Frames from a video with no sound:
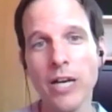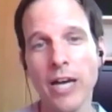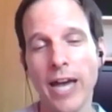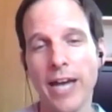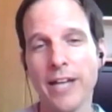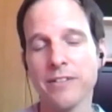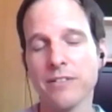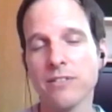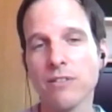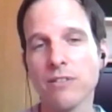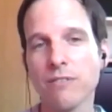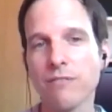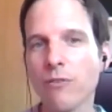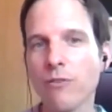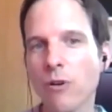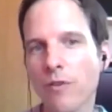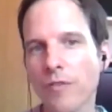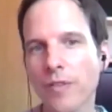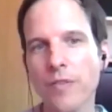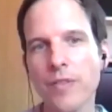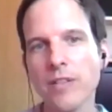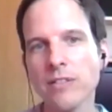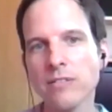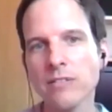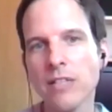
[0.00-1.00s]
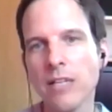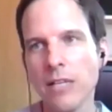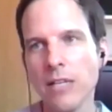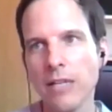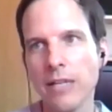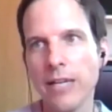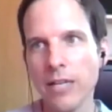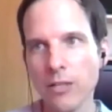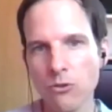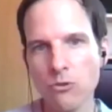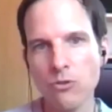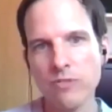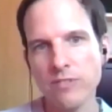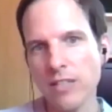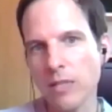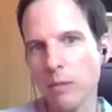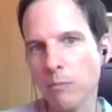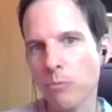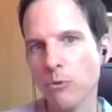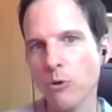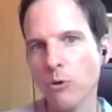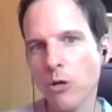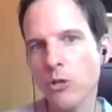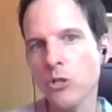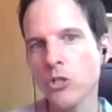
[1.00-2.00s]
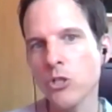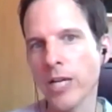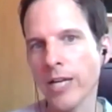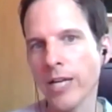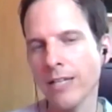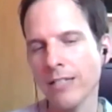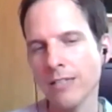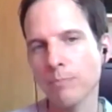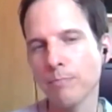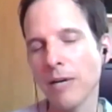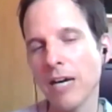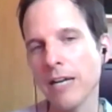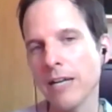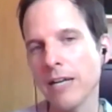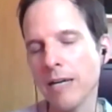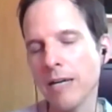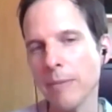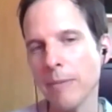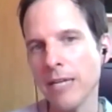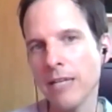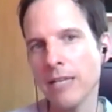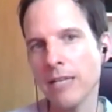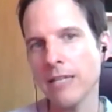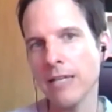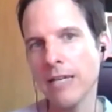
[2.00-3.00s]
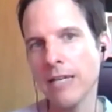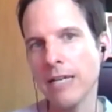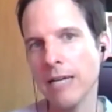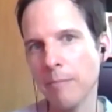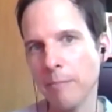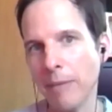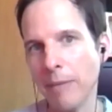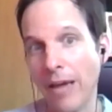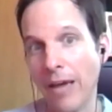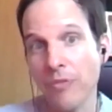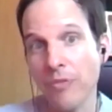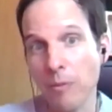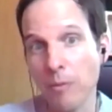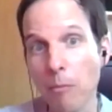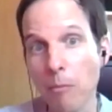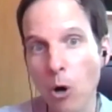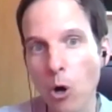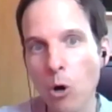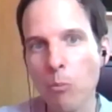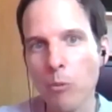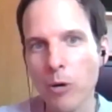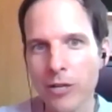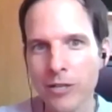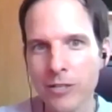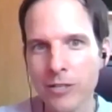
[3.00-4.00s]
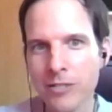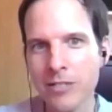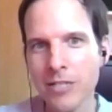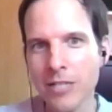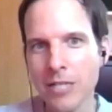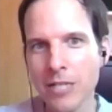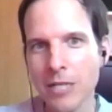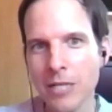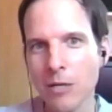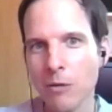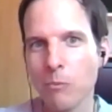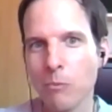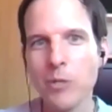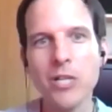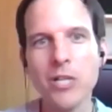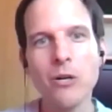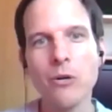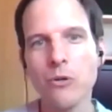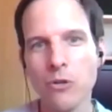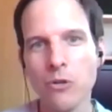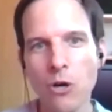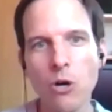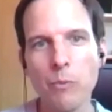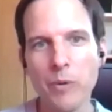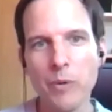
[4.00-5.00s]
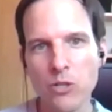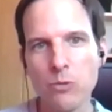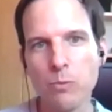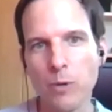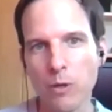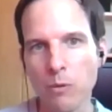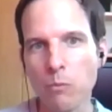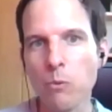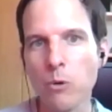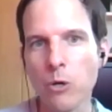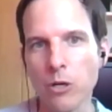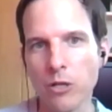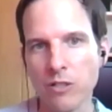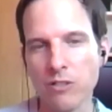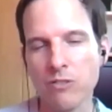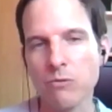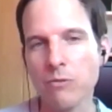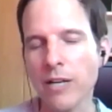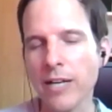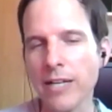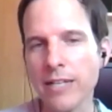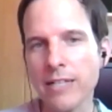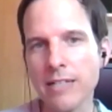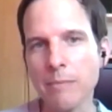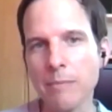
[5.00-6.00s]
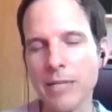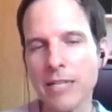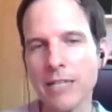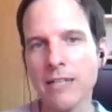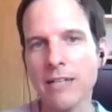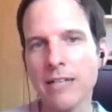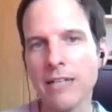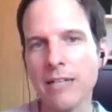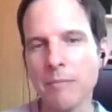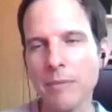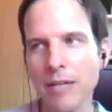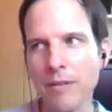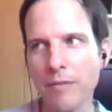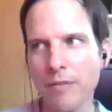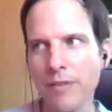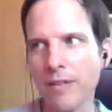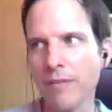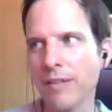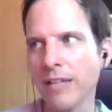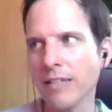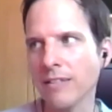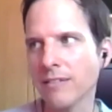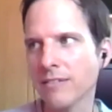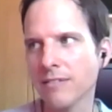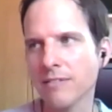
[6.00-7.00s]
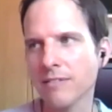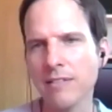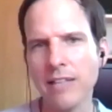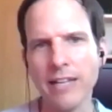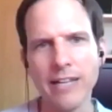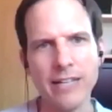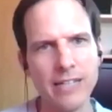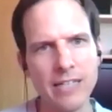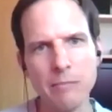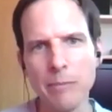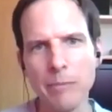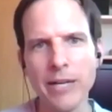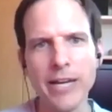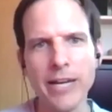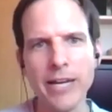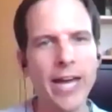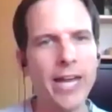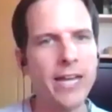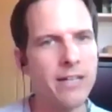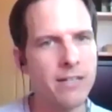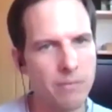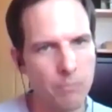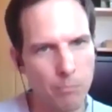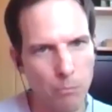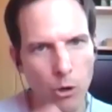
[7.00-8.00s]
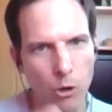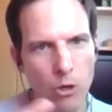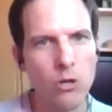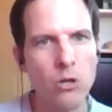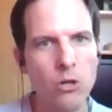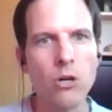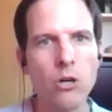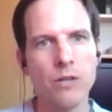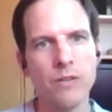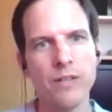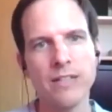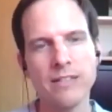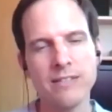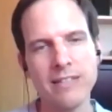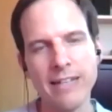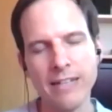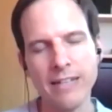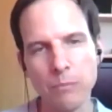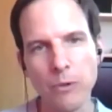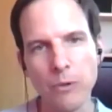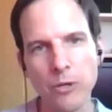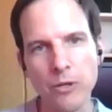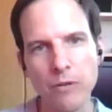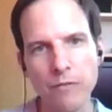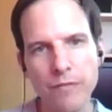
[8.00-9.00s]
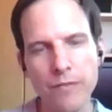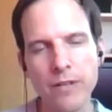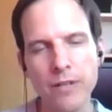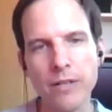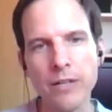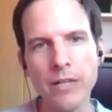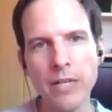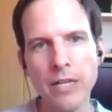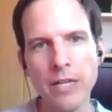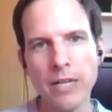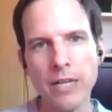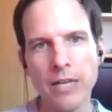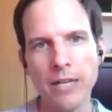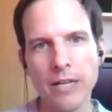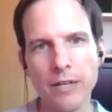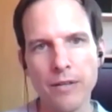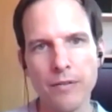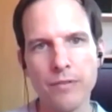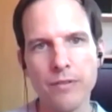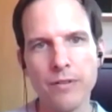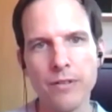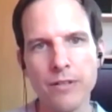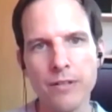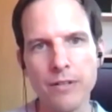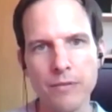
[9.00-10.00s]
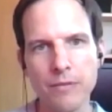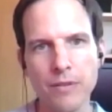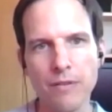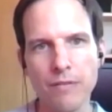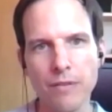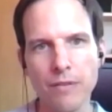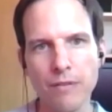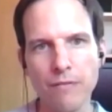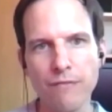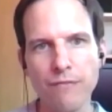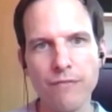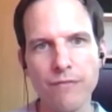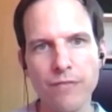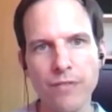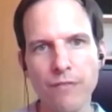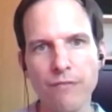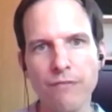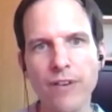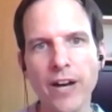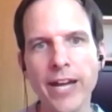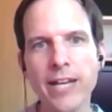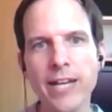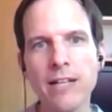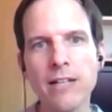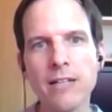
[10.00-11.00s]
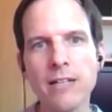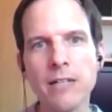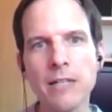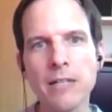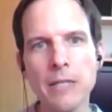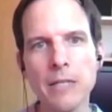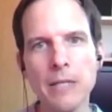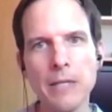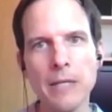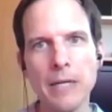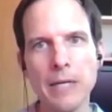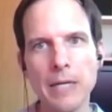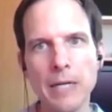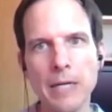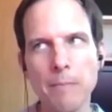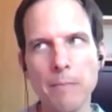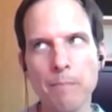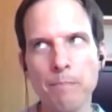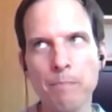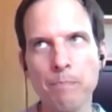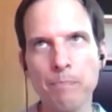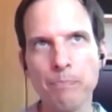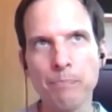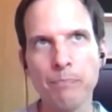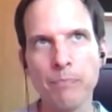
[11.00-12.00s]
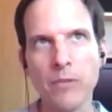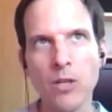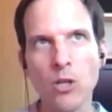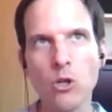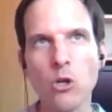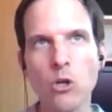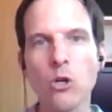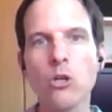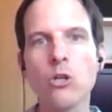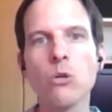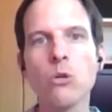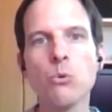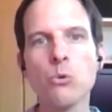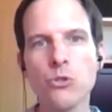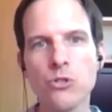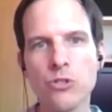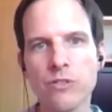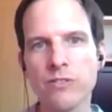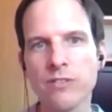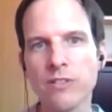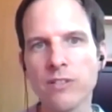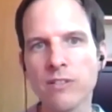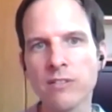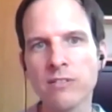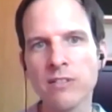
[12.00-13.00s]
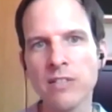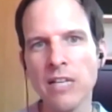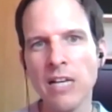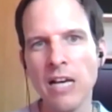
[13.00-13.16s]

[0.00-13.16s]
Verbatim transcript: and so forth. And this interesting project, but I mean um, at the moment we don't know which one works, right? I mean, um, I think that's like in my end monologue, that's like one of the uh, the, the, the, the, final um, conclusions is